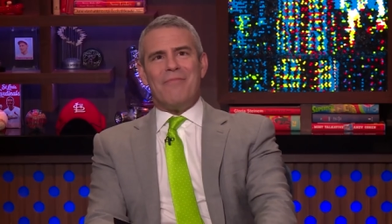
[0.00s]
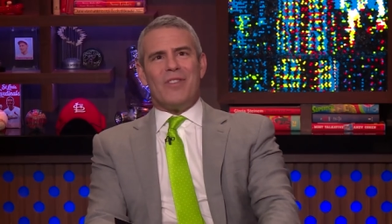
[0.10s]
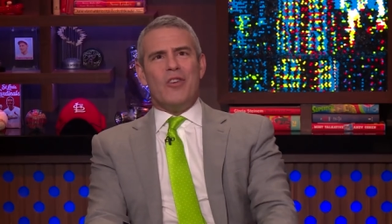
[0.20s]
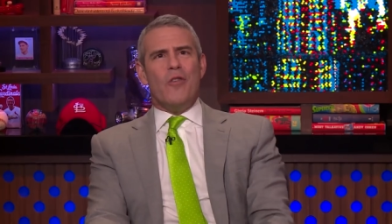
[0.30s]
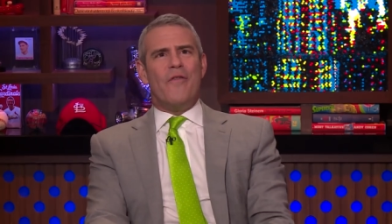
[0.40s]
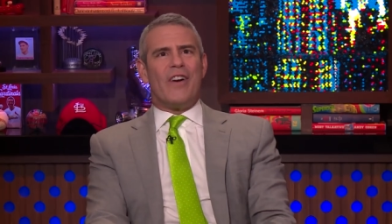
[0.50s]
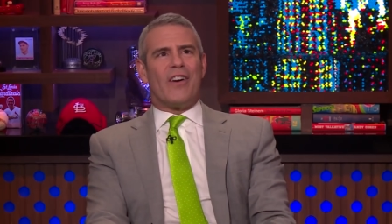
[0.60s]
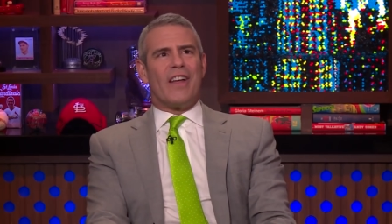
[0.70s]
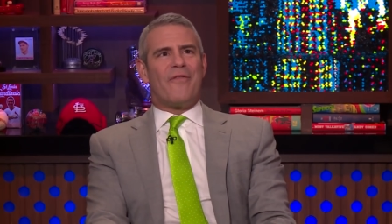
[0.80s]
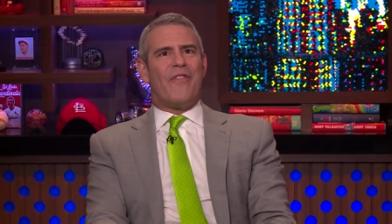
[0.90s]
you
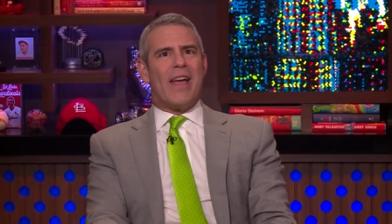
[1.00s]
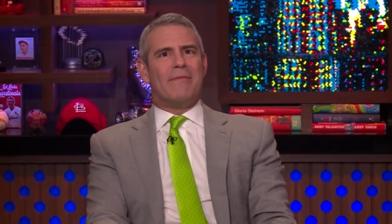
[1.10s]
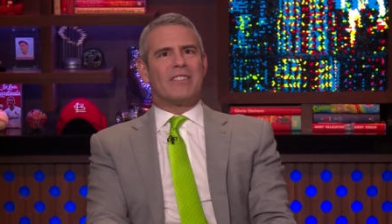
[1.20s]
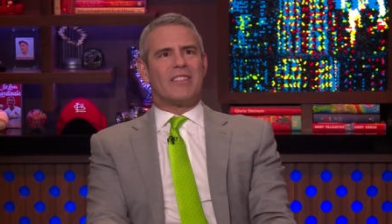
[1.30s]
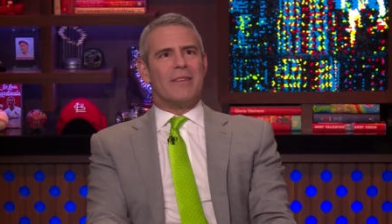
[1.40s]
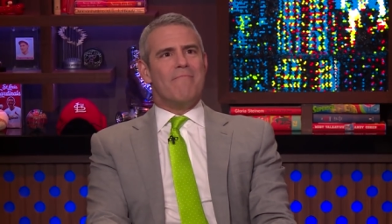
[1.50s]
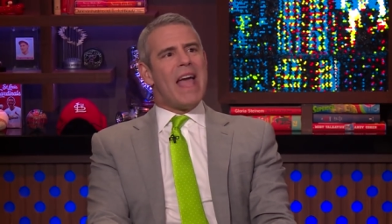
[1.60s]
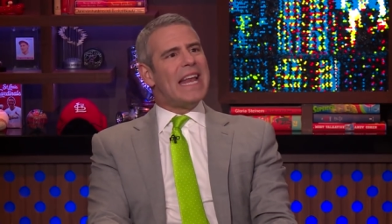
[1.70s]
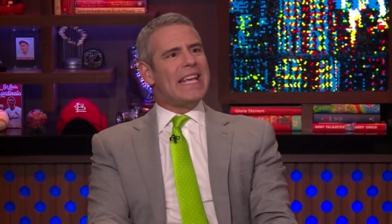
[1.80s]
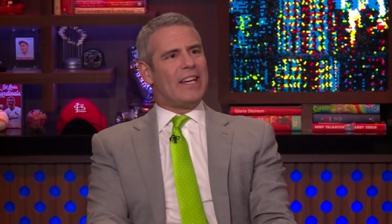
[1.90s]
very famously
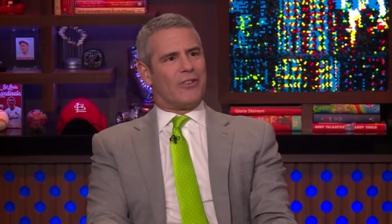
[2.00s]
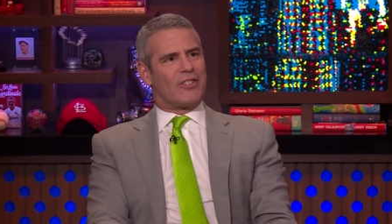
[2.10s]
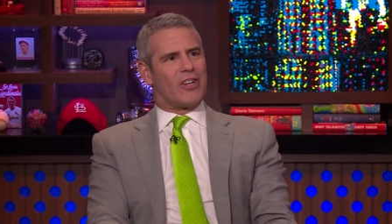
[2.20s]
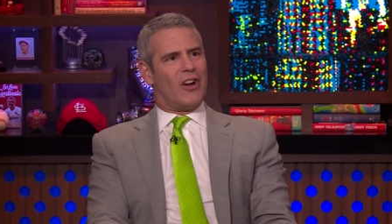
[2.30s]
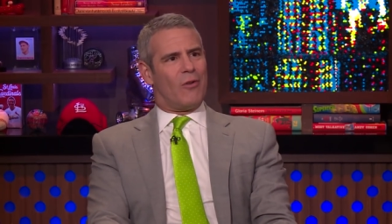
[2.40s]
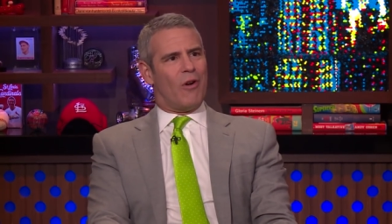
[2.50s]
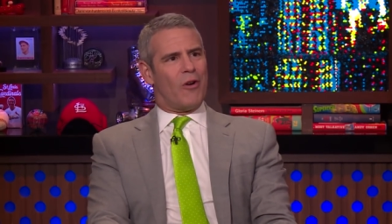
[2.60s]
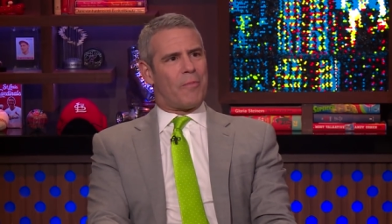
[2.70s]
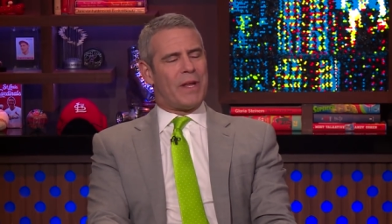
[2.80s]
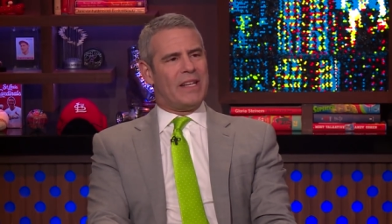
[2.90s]
many years ago wrote
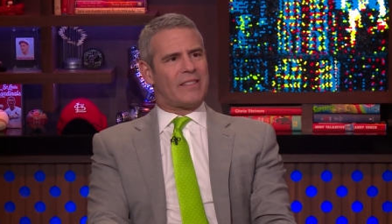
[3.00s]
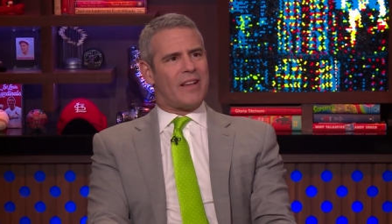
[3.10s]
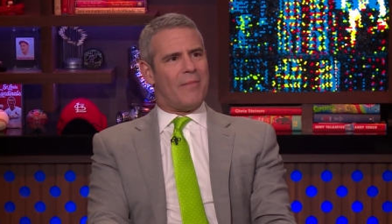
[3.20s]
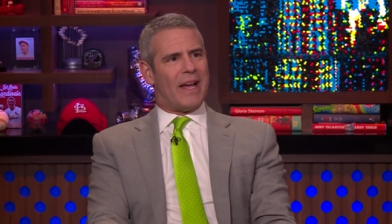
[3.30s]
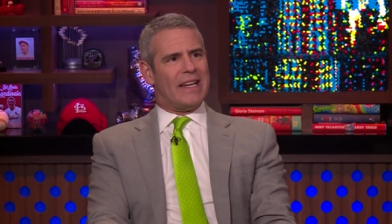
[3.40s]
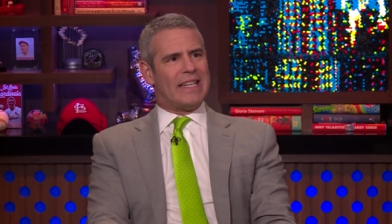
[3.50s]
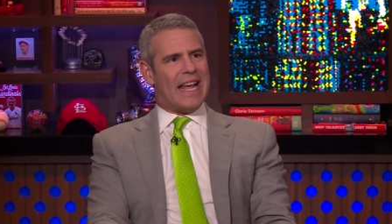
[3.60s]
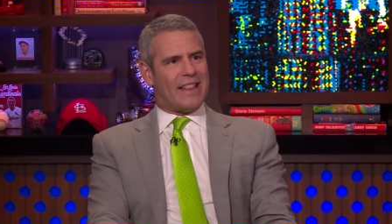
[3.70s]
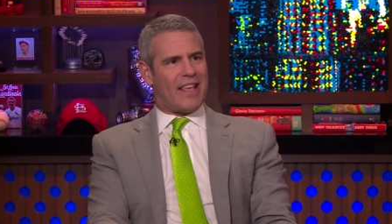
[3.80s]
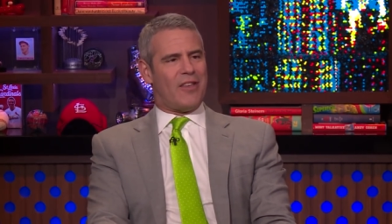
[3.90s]
a piece about a
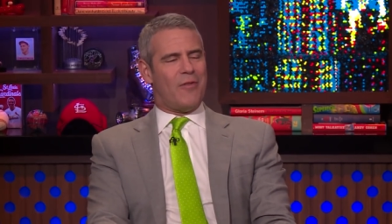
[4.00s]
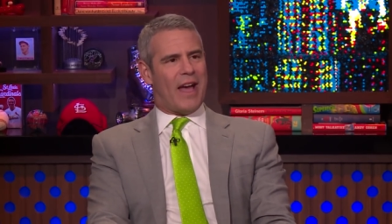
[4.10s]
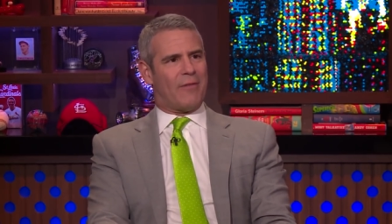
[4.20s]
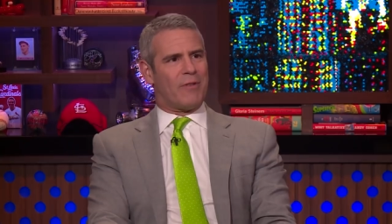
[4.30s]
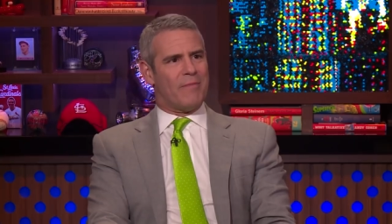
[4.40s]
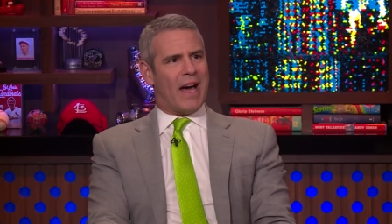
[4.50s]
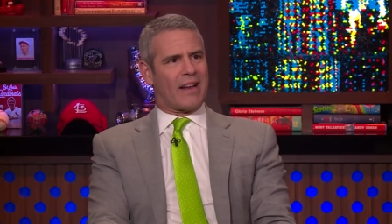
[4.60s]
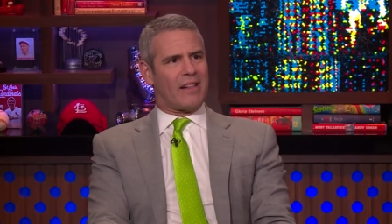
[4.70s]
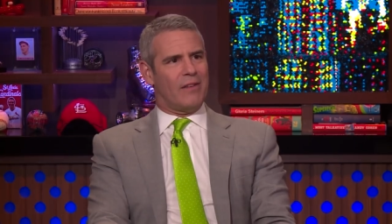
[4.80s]
date that you had with Monica